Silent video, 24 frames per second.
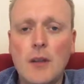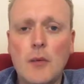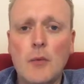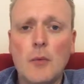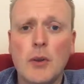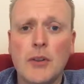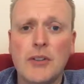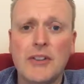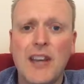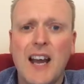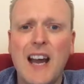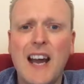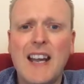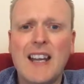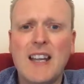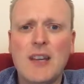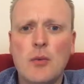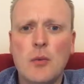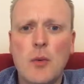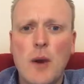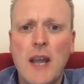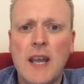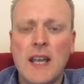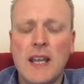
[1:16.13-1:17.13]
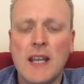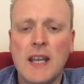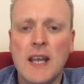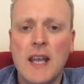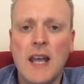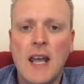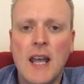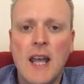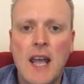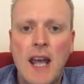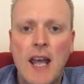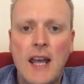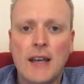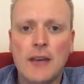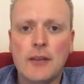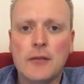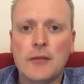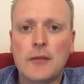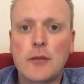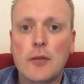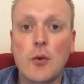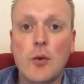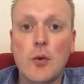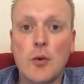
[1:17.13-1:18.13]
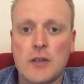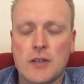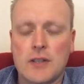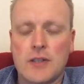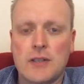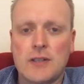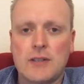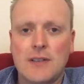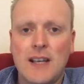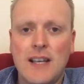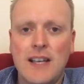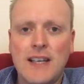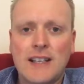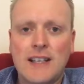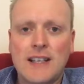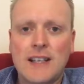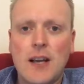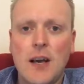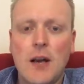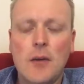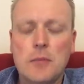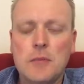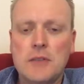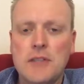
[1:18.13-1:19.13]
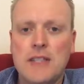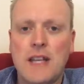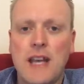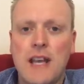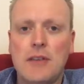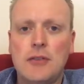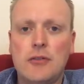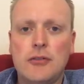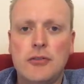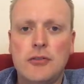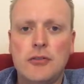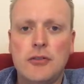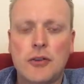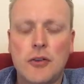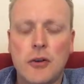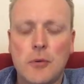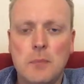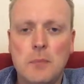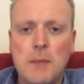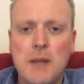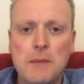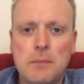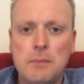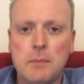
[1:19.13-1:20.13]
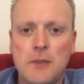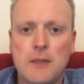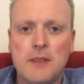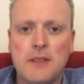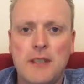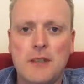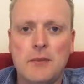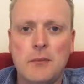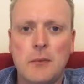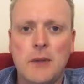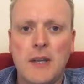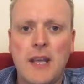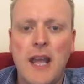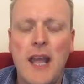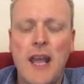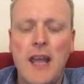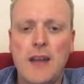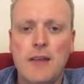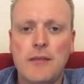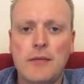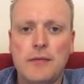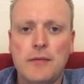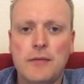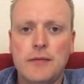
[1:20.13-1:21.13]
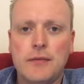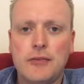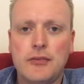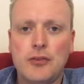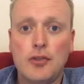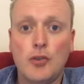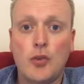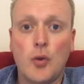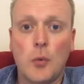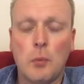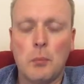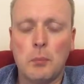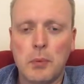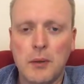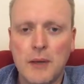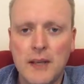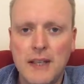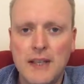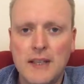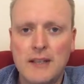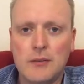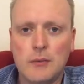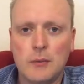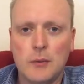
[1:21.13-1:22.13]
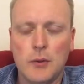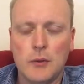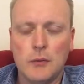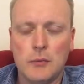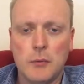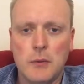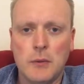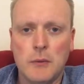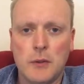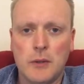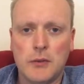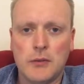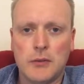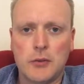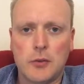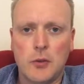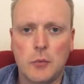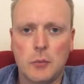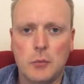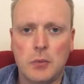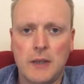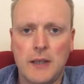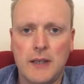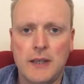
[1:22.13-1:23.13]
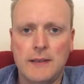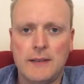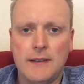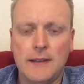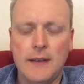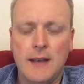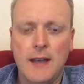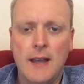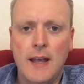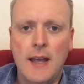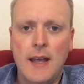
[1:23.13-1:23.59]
will die away. And of course, it comes down to the commitment that we have to complete what we want to complete.